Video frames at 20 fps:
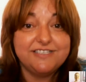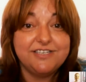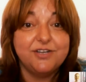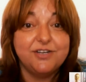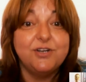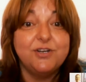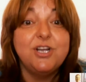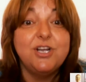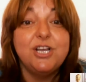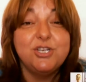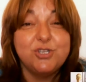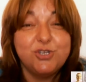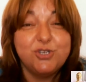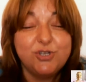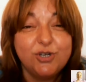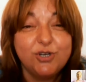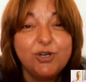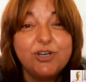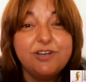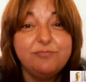So to
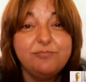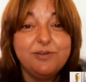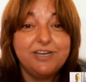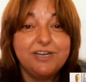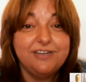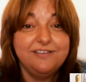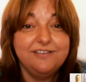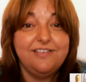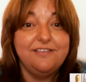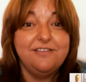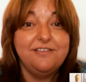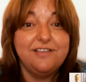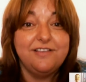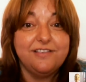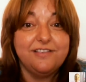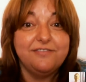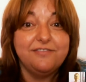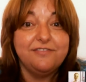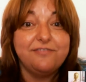talk about the